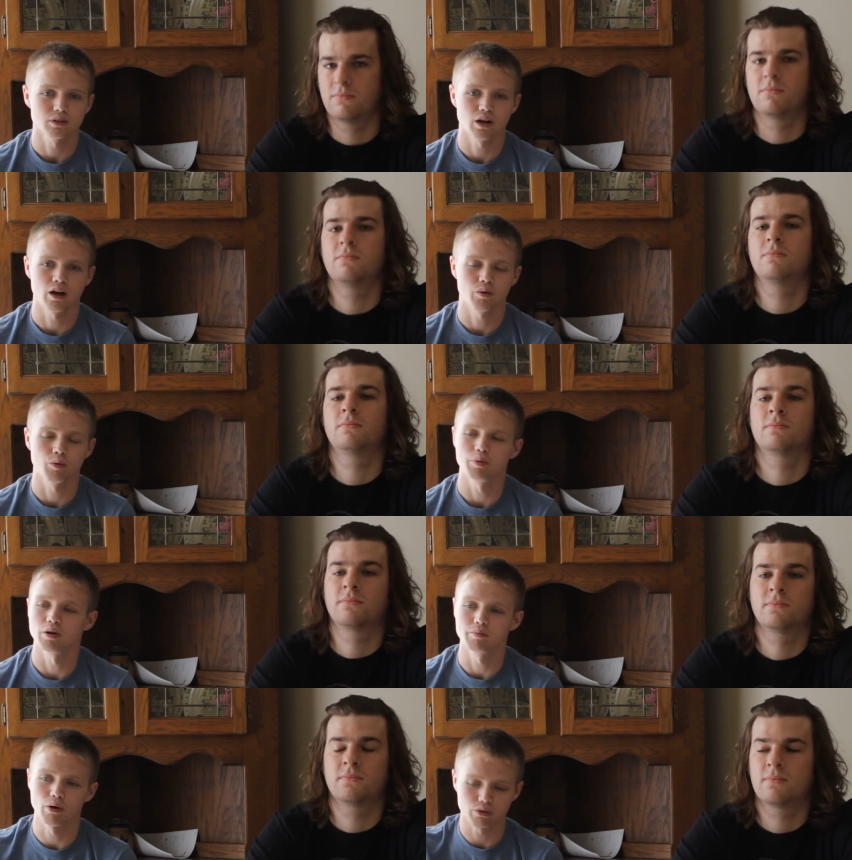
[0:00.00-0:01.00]
Speaker 1: Uh, we'll
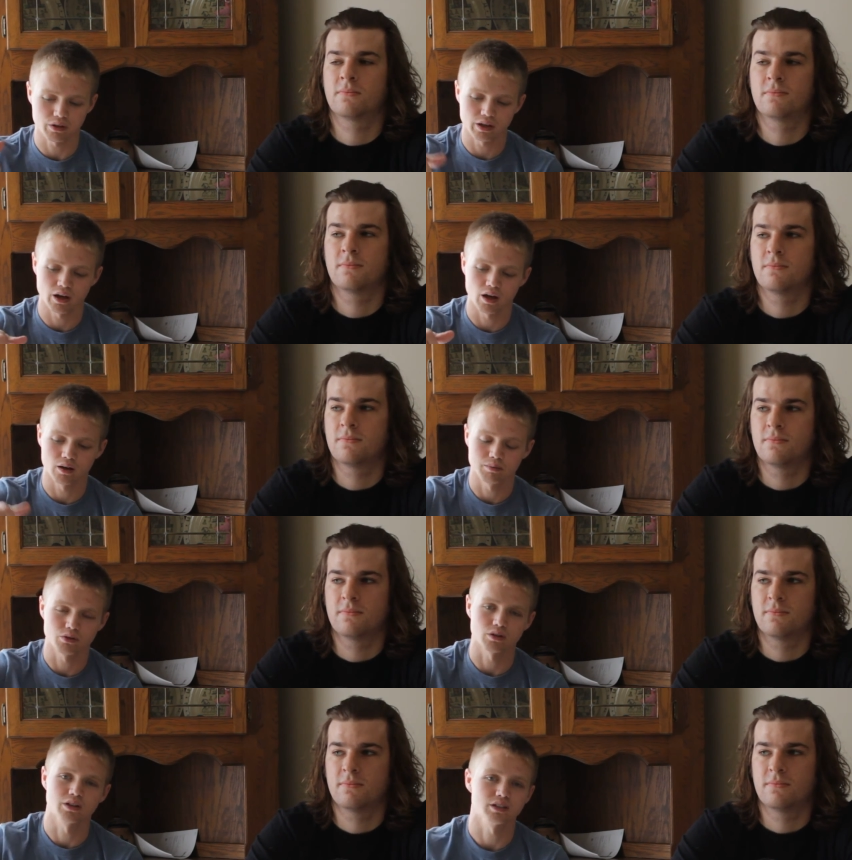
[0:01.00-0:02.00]
put both the uh, both
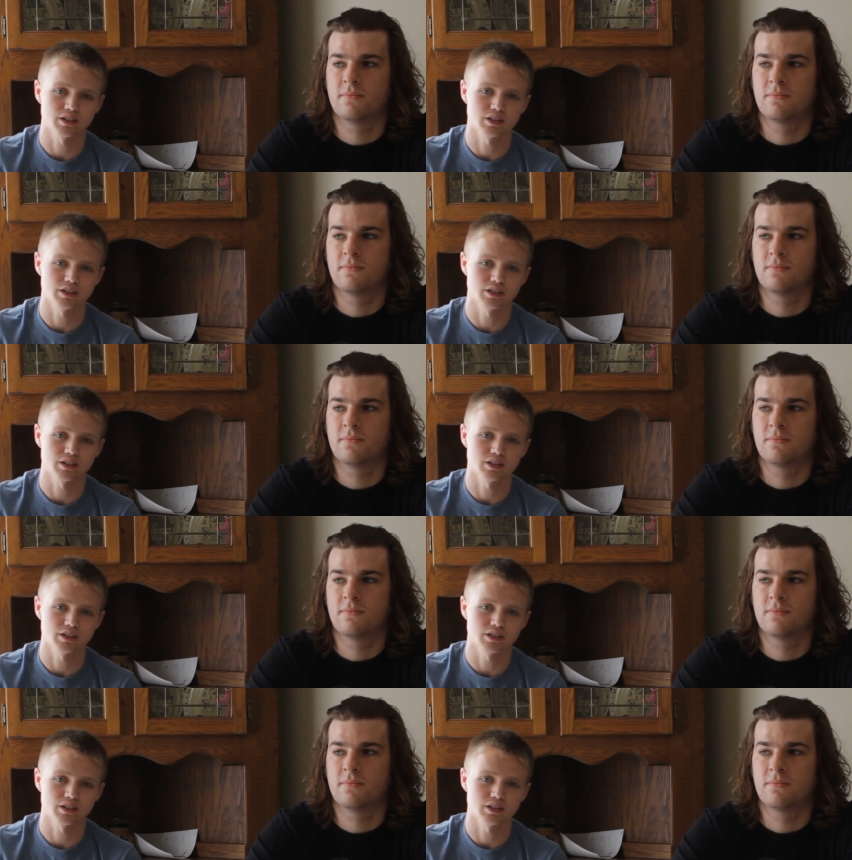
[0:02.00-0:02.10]
the links